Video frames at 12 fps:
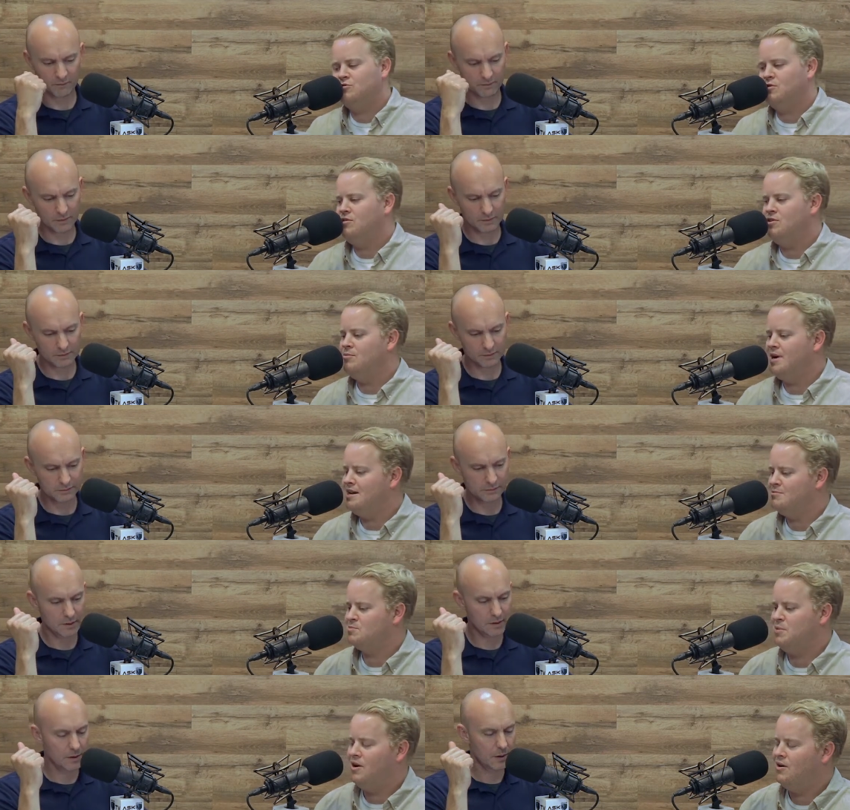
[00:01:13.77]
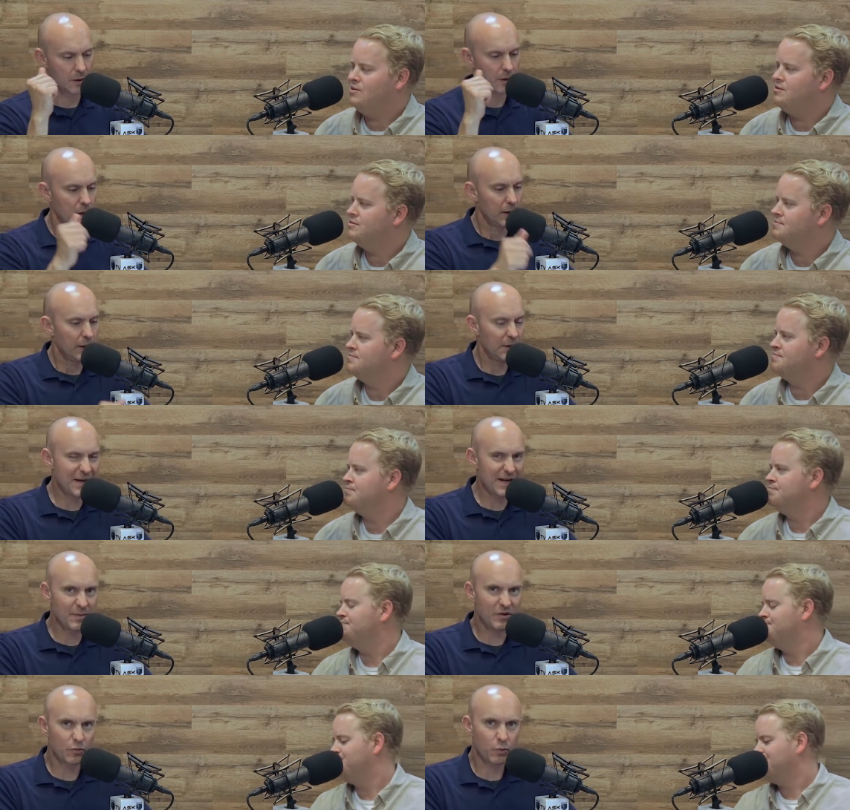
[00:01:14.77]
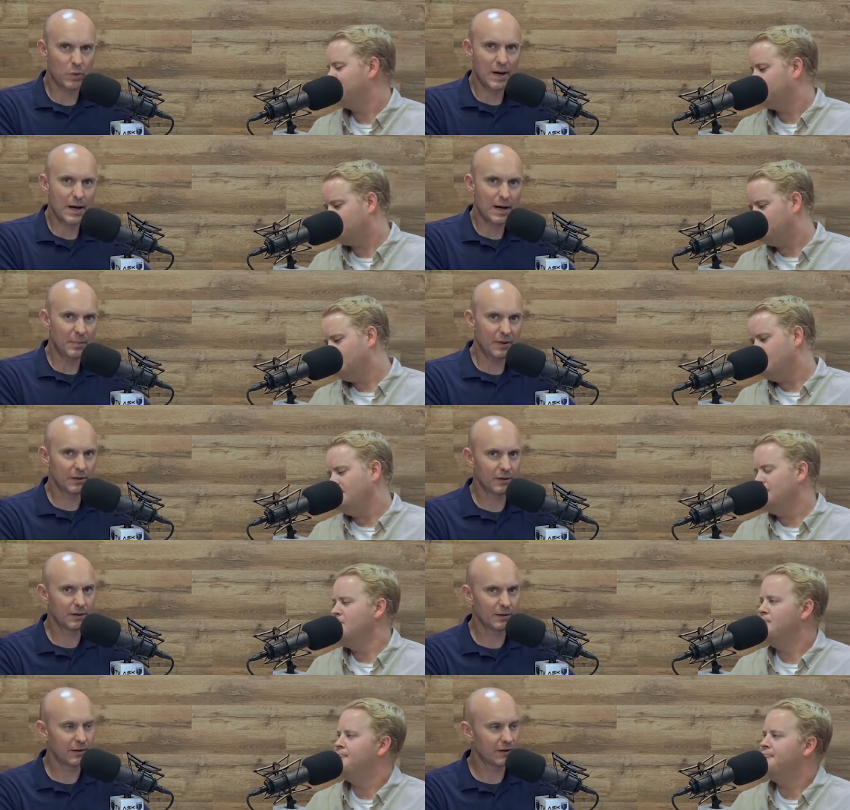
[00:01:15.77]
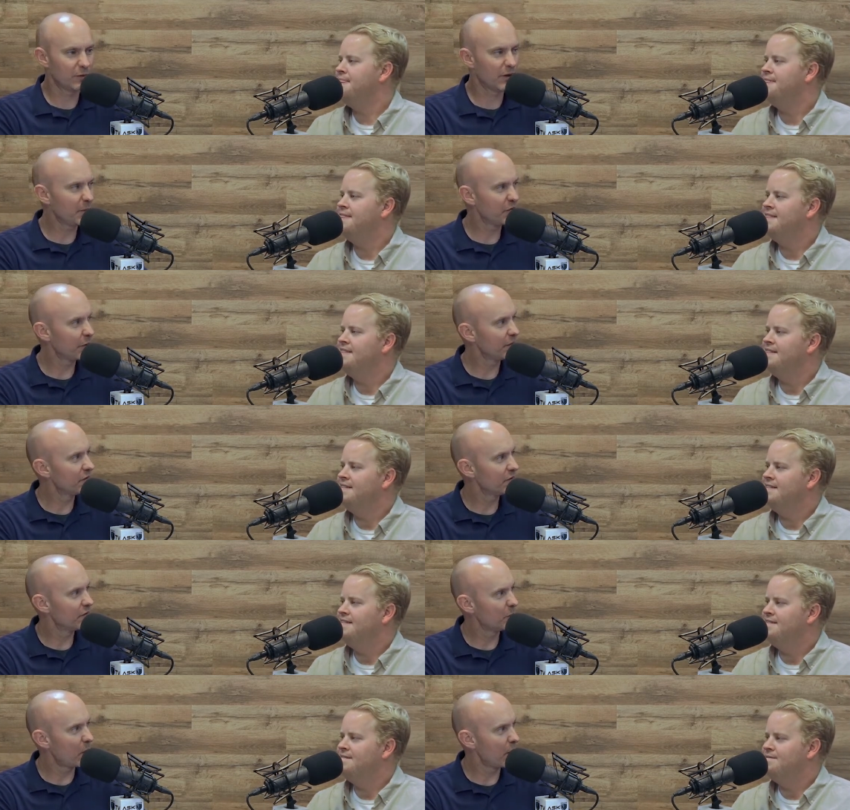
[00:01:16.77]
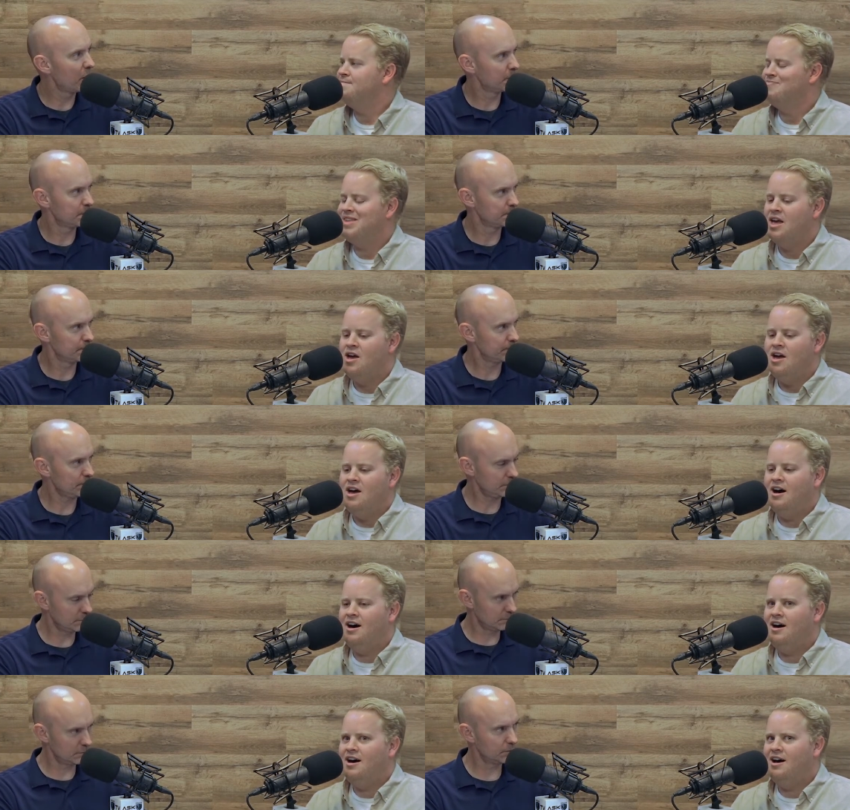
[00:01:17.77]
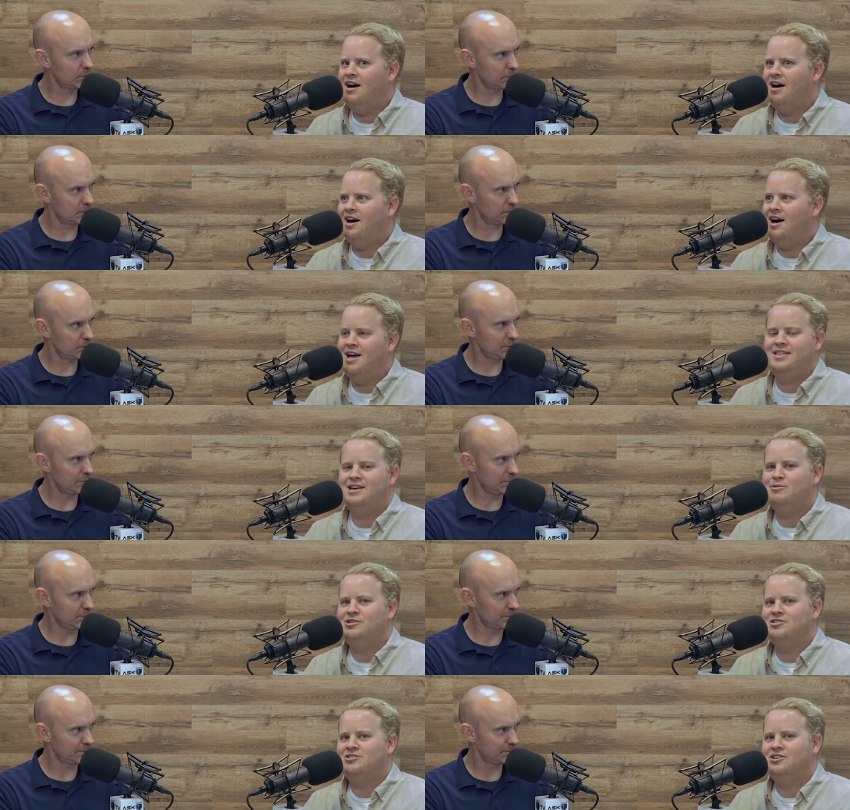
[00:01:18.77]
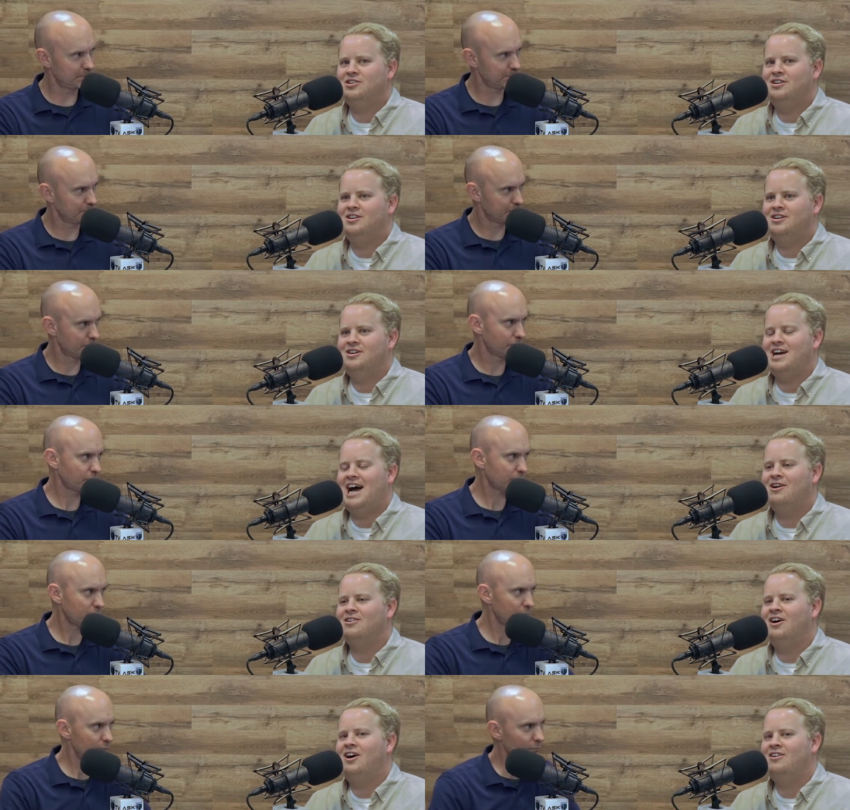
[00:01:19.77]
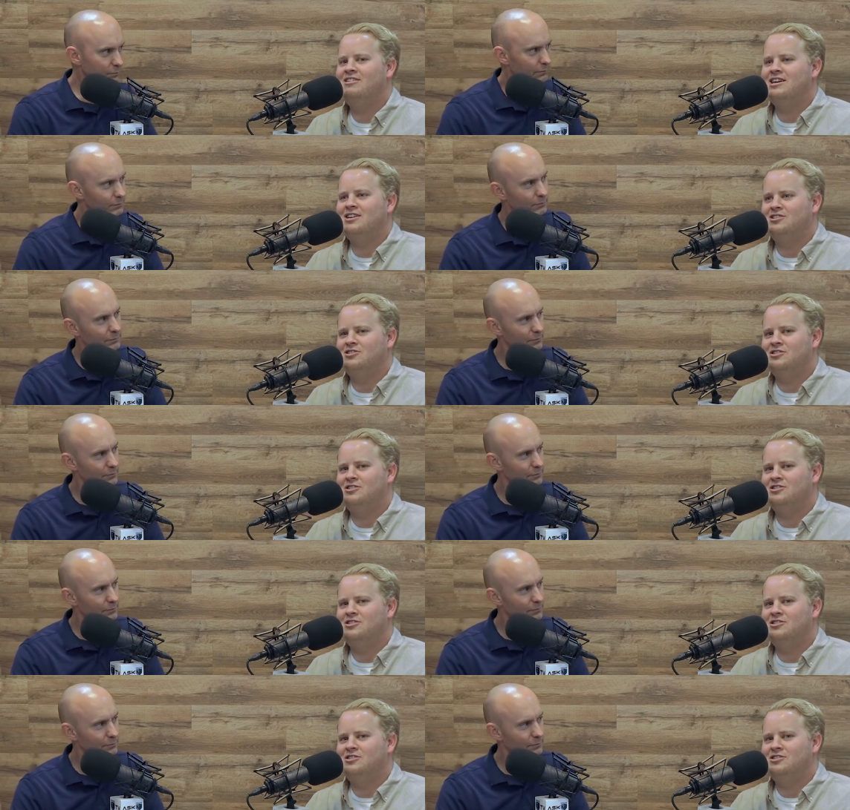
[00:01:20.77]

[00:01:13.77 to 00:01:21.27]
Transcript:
Speaker 1: Drone U. My name is Paul.
Speaker 2: And my name is Rob. Guess what episode this is, Paul?
Speaker 1: Uh, I think we just took a alcoholic